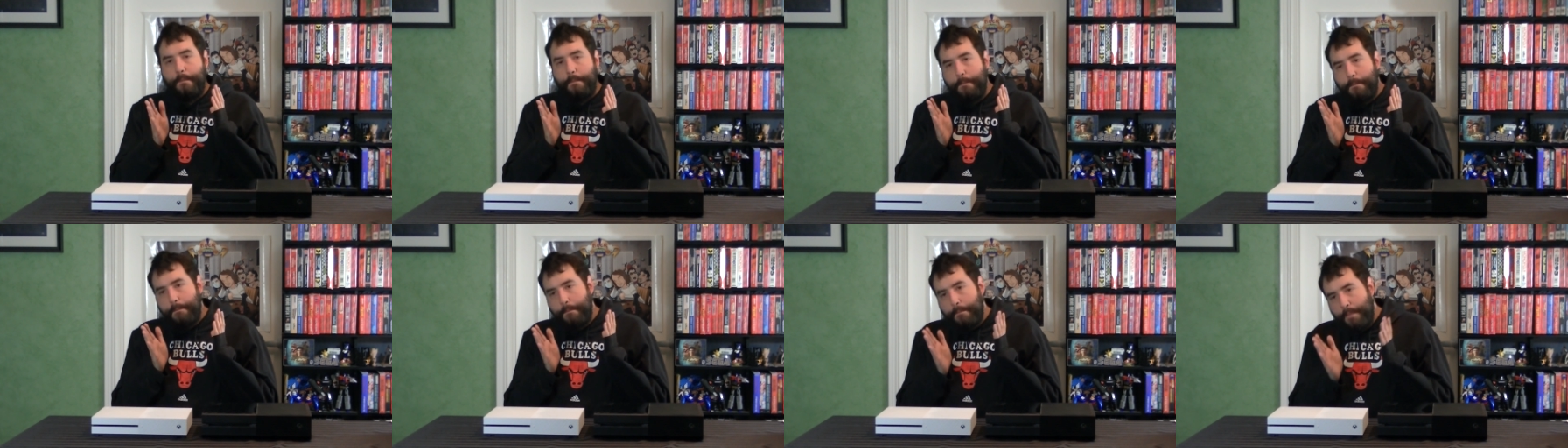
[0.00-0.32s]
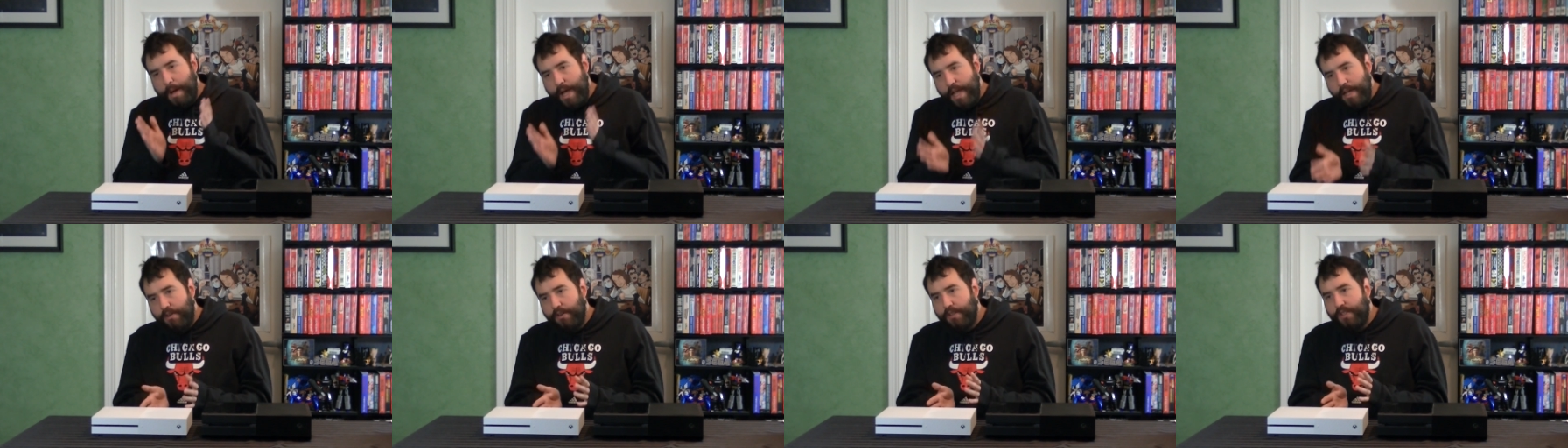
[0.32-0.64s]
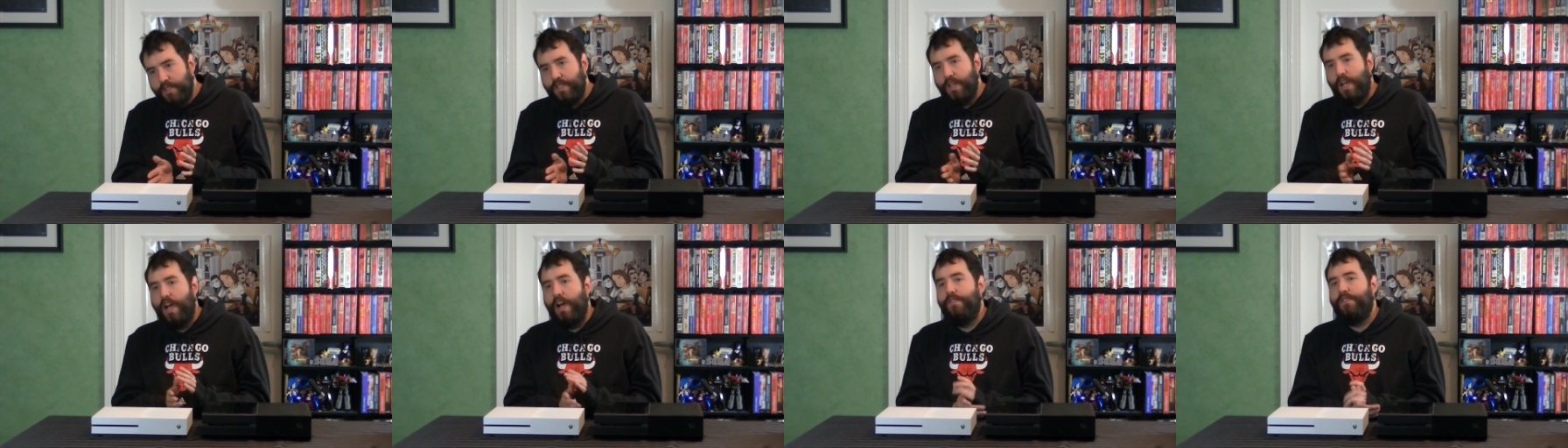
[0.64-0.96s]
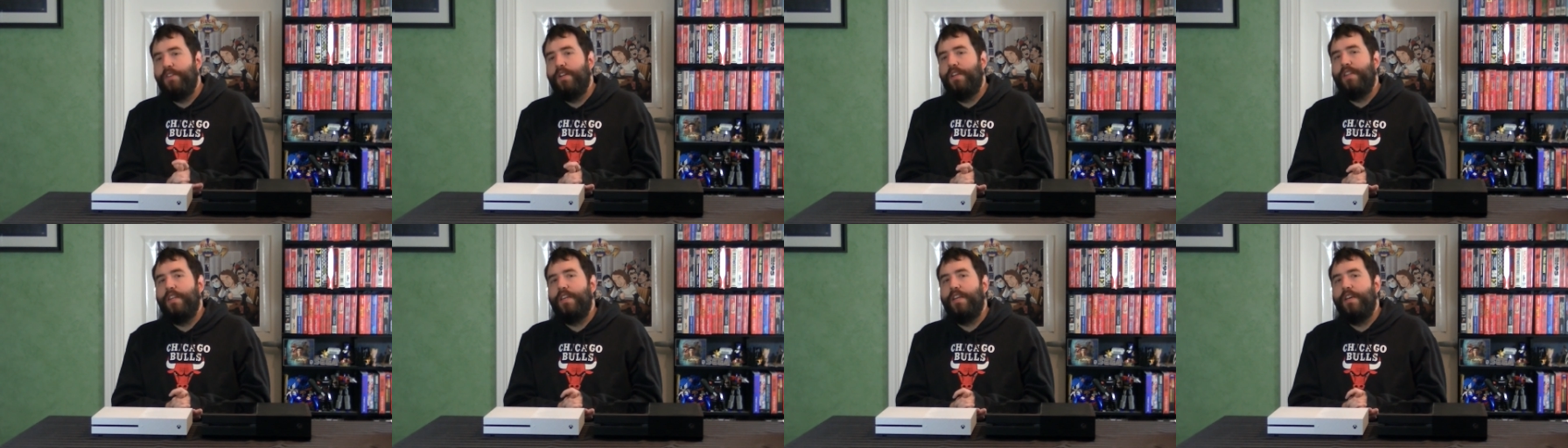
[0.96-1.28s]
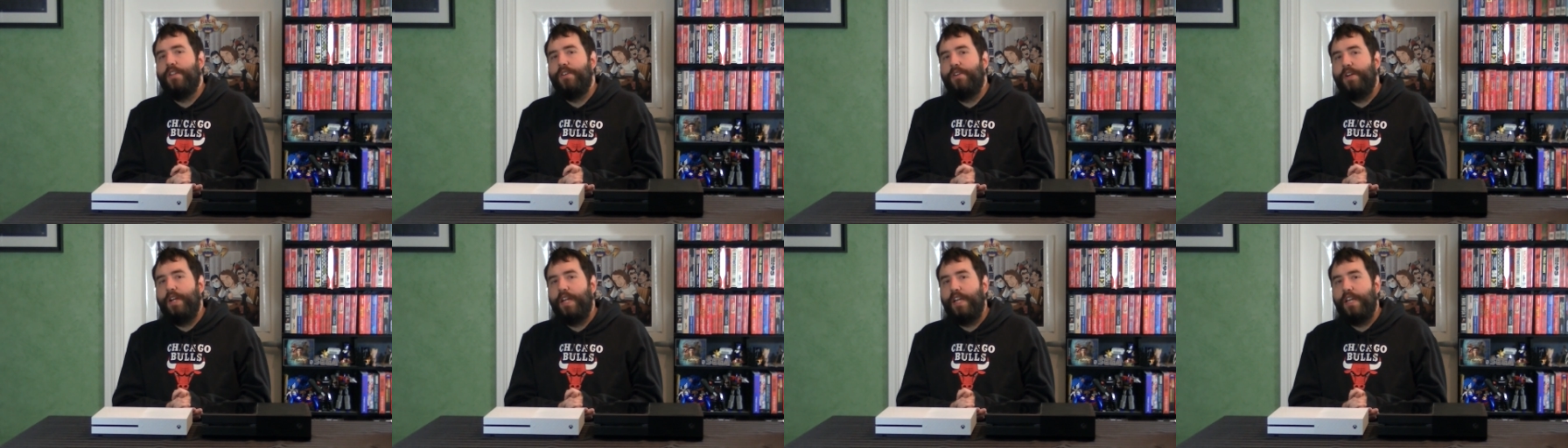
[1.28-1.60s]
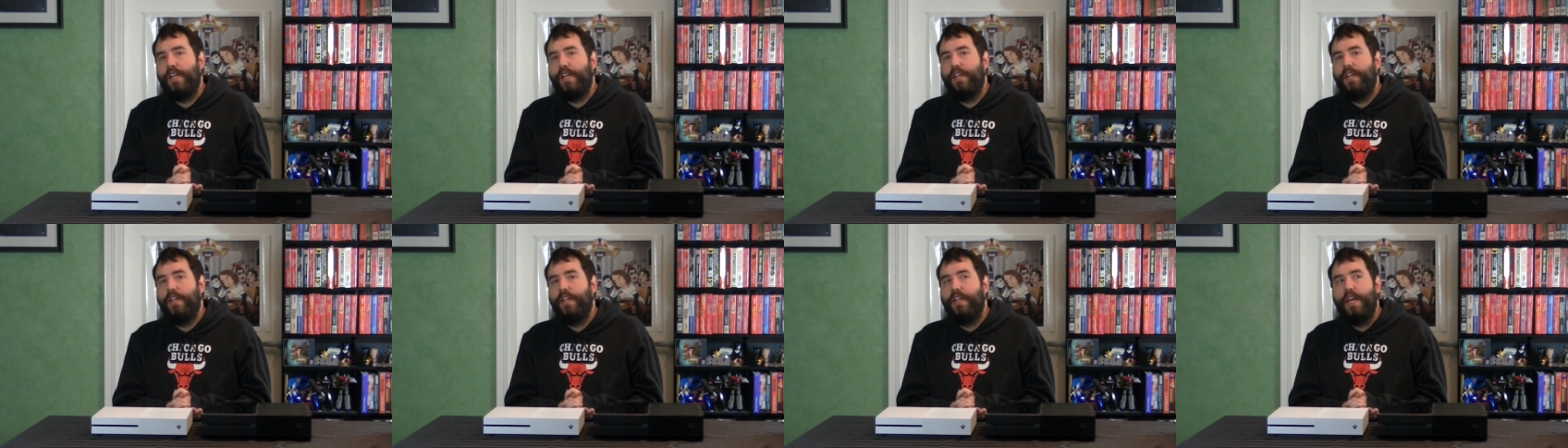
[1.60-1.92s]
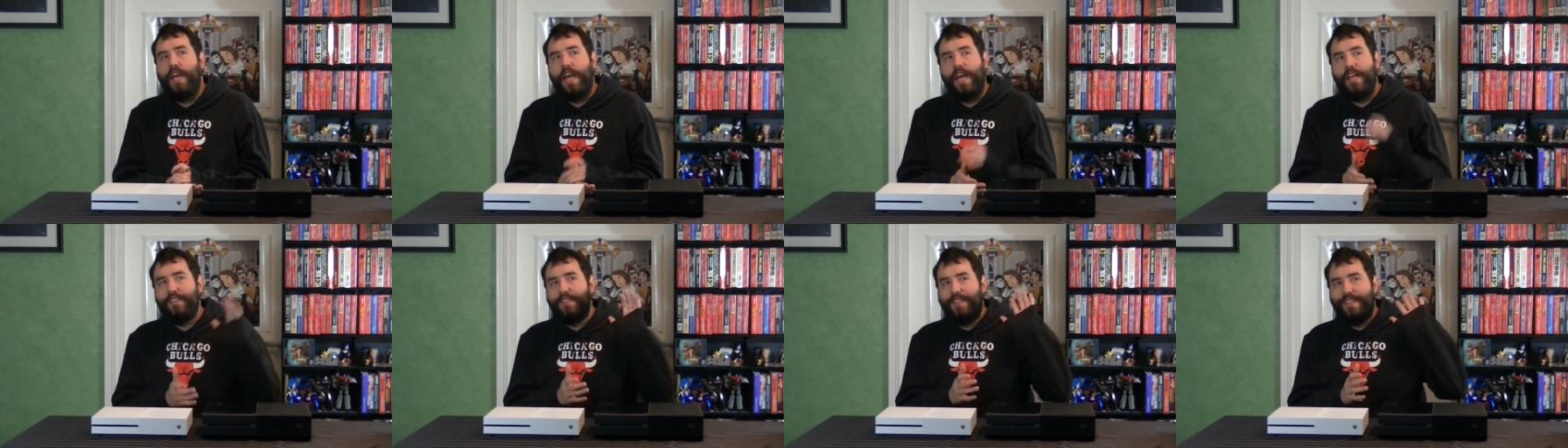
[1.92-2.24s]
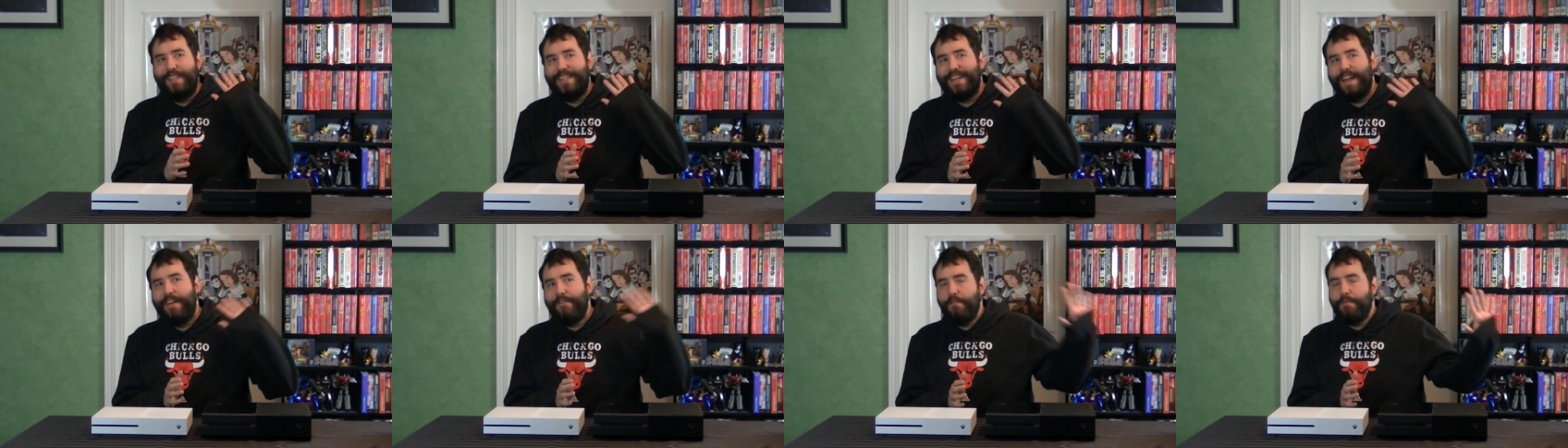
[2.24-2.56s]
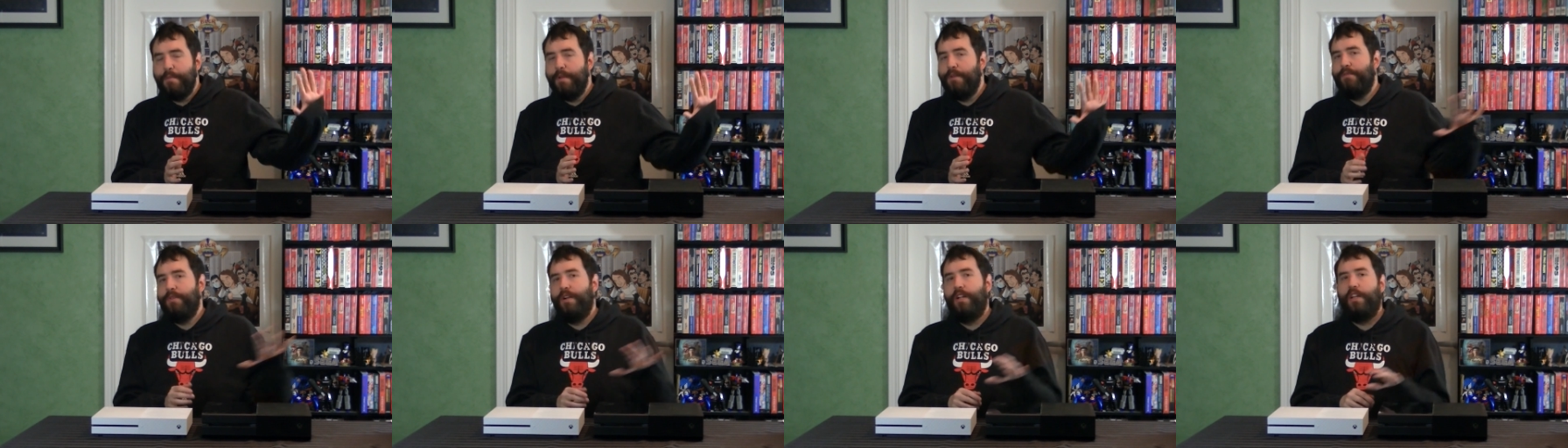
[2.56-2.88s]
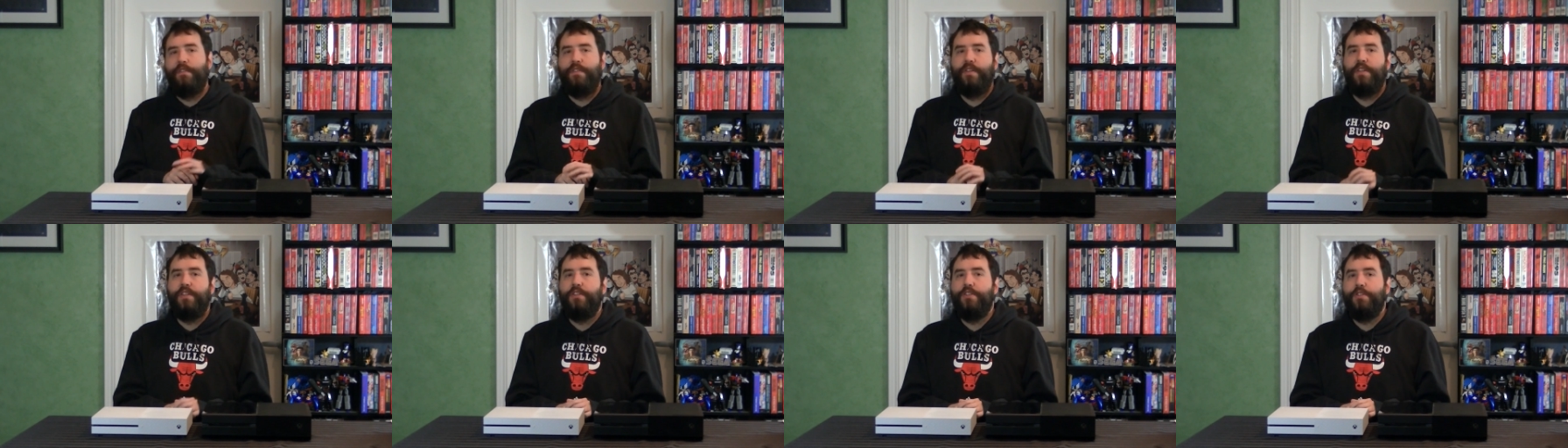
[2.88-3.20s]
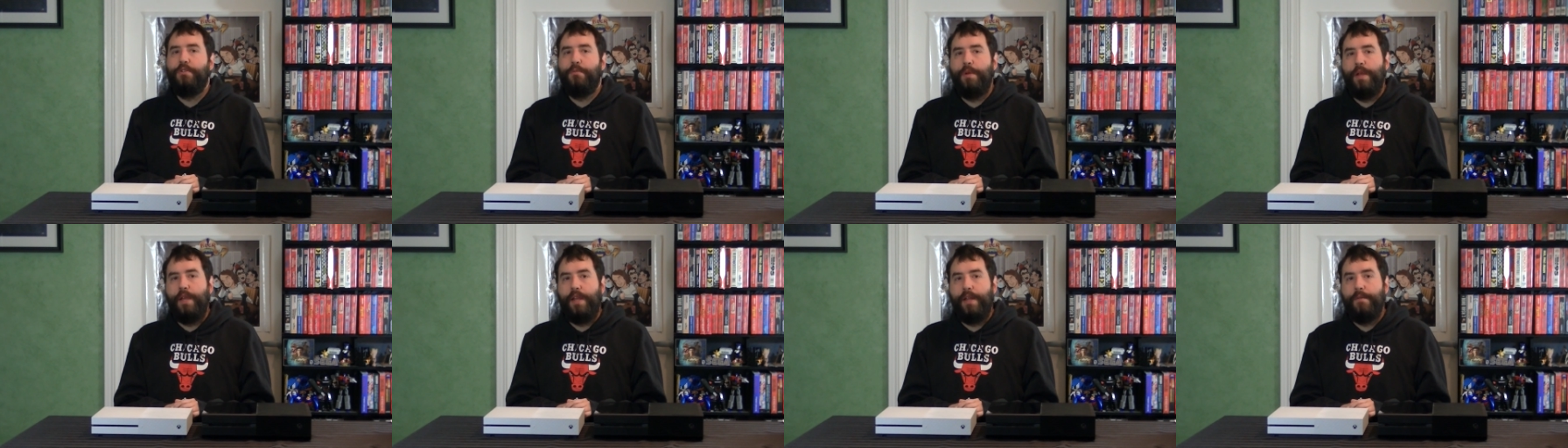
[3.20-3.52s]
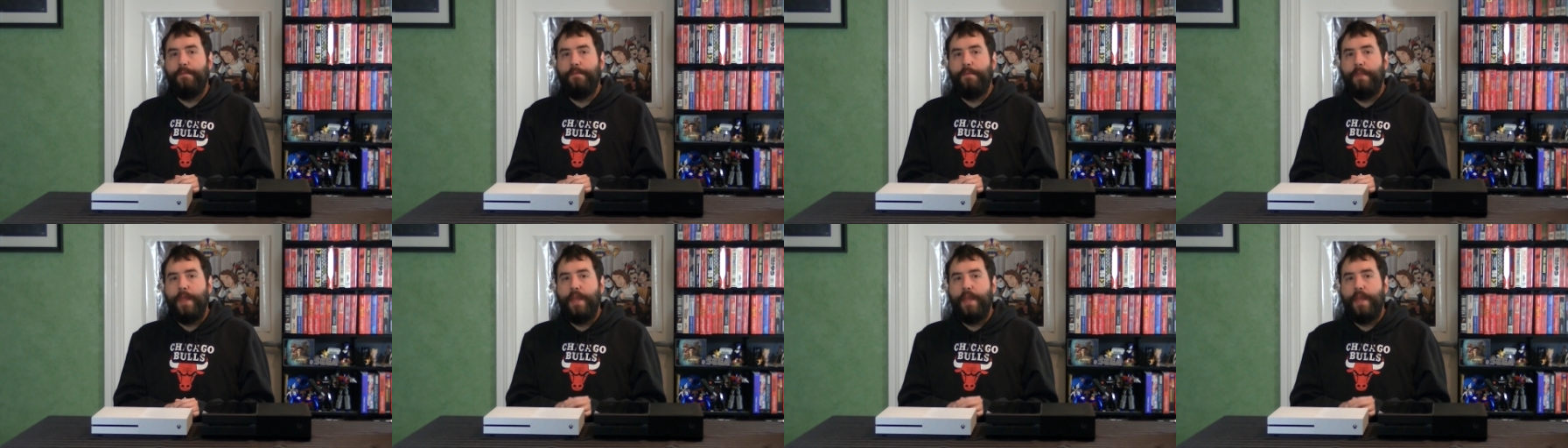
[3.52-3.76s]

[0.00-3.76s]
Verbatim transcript: Microsoft, on the other hand, has never been relevant in Japan.